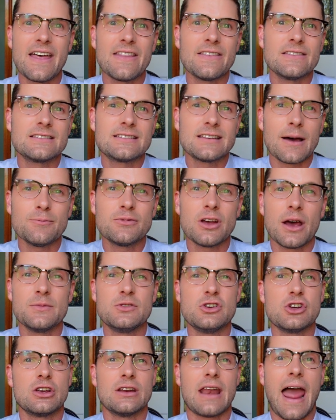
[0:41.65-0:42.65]
Sometimes
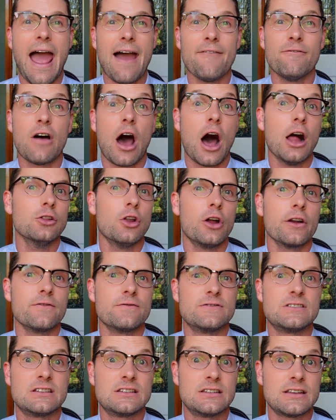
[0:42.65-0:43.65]
you can have a lot of
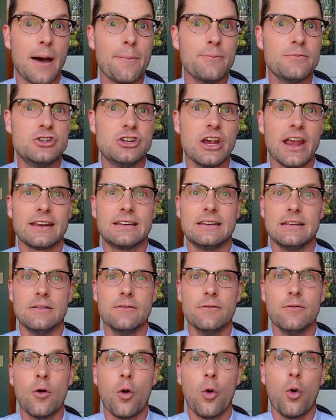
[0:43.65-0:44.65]

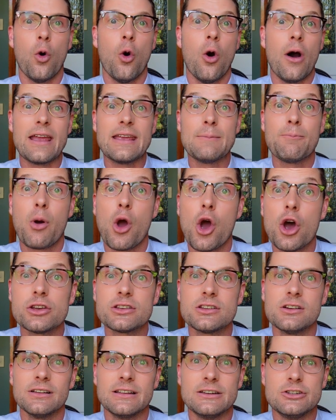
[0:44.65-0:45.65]
subjective or
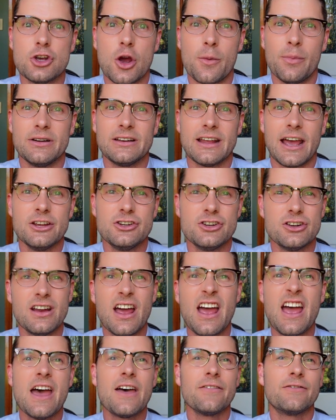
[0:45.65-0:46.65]
personal interpretation
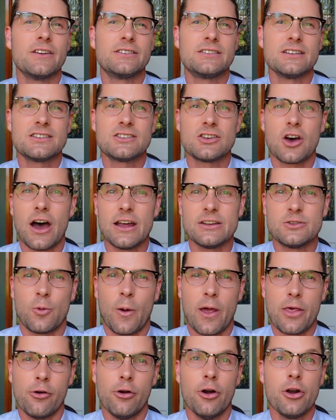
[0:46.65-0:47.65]
that decides
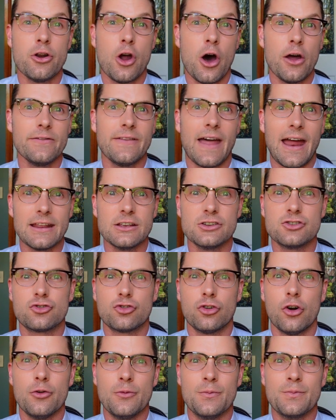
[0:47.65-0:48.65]
whether or not that is
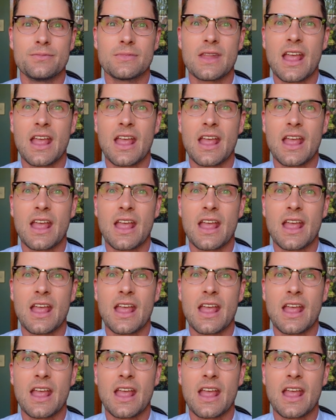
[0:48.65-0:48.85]
true.